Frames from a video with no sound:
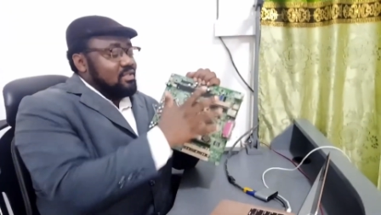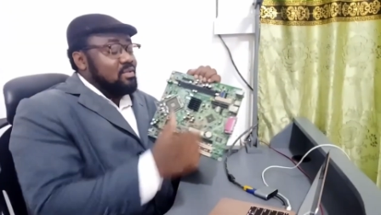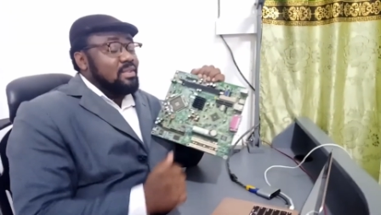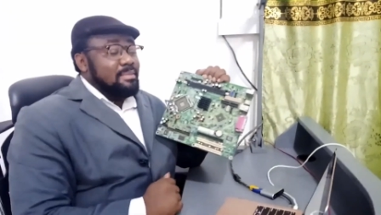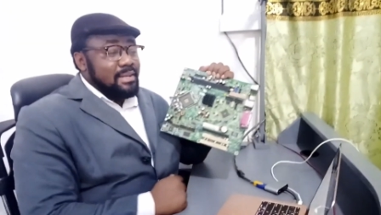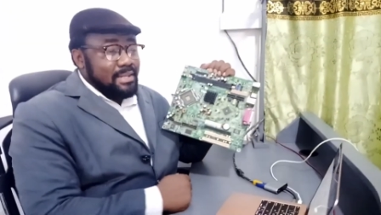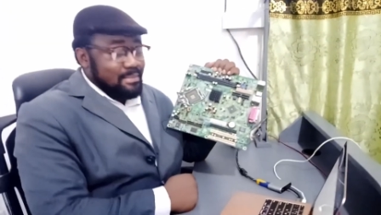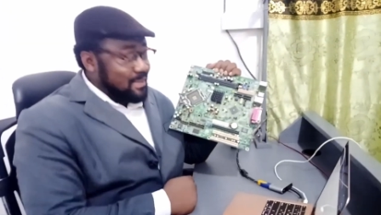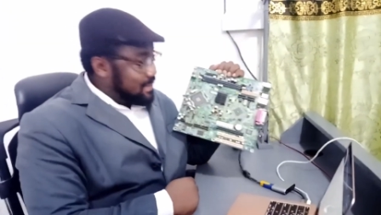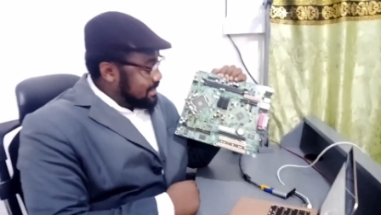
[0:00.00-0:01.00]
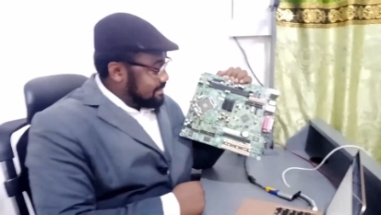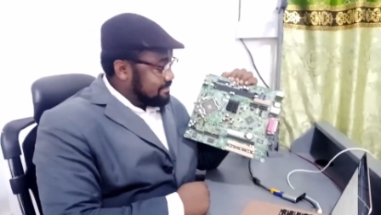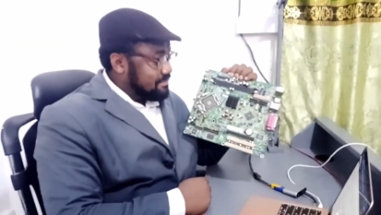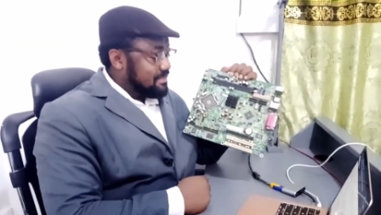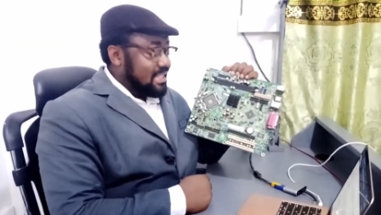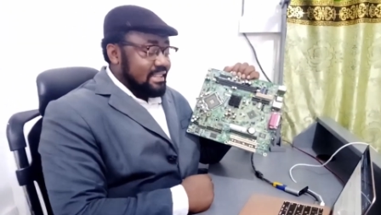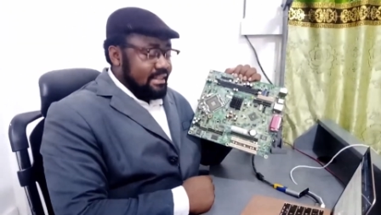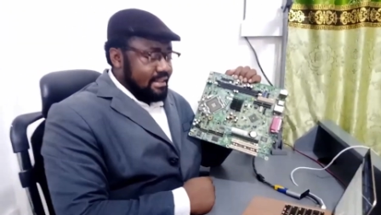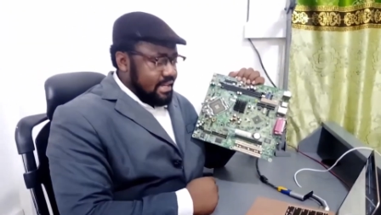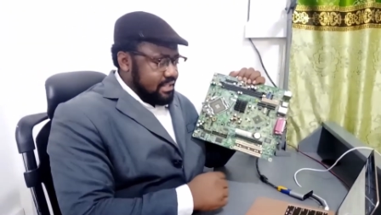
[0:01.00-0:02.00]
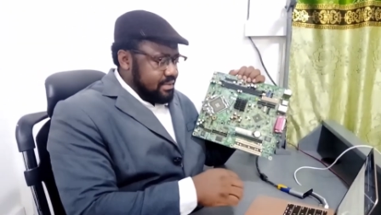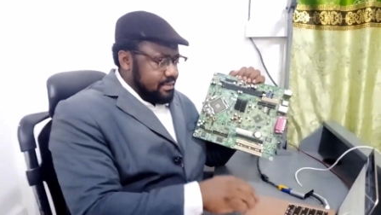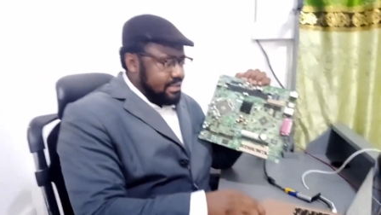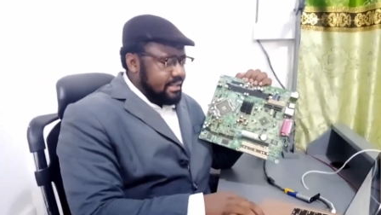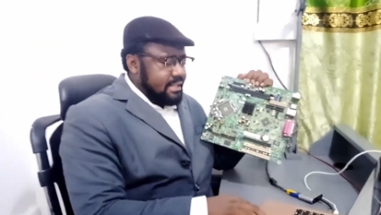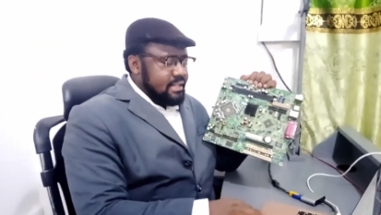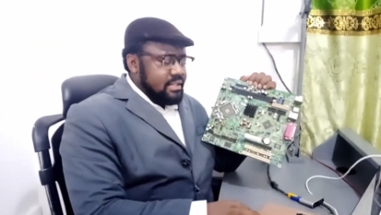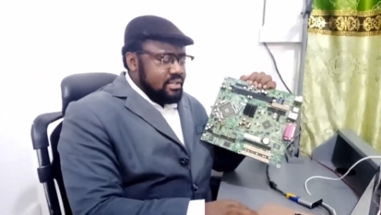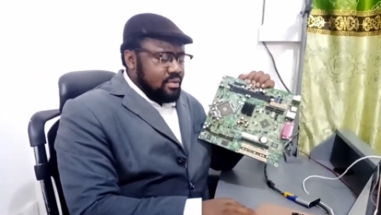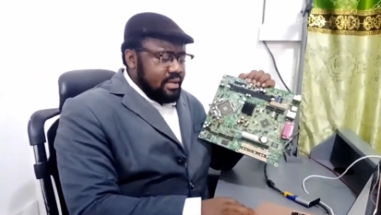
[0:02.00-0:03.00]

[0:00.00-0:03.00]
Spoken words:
to the motherboard. That's good. So